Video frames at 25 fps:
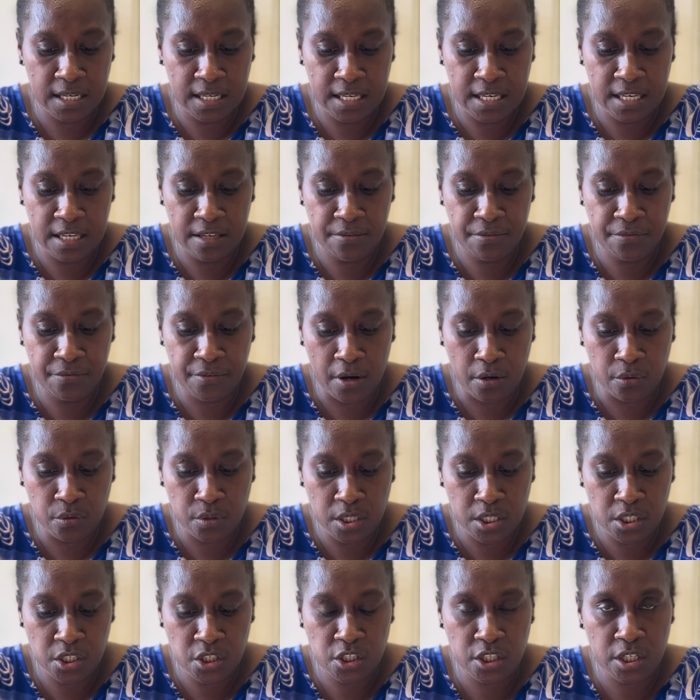key
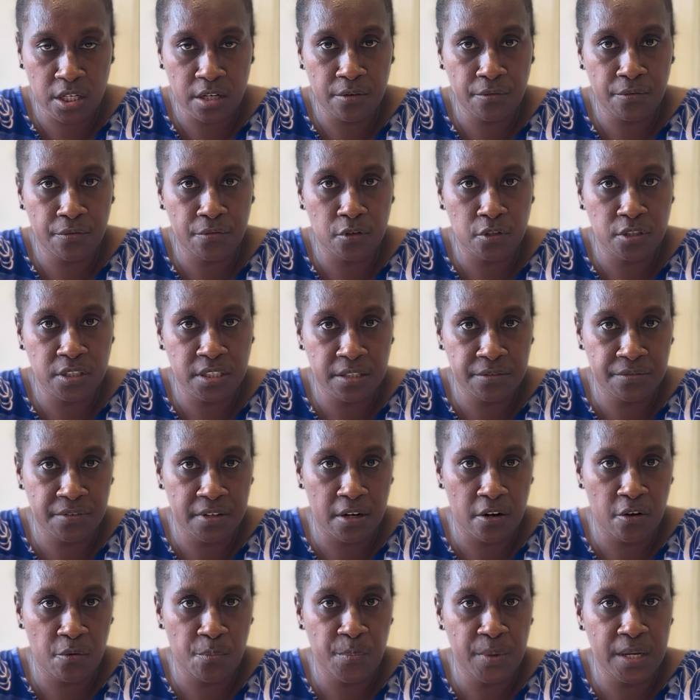foundation for
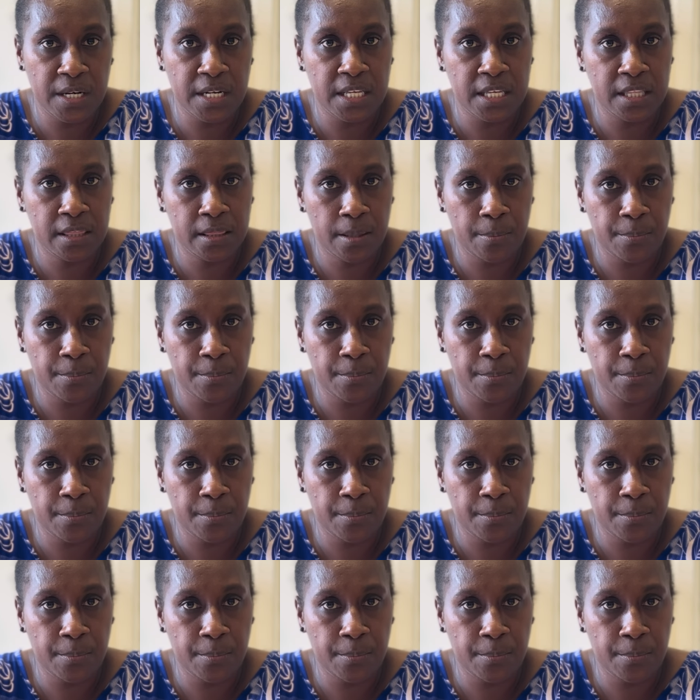development in the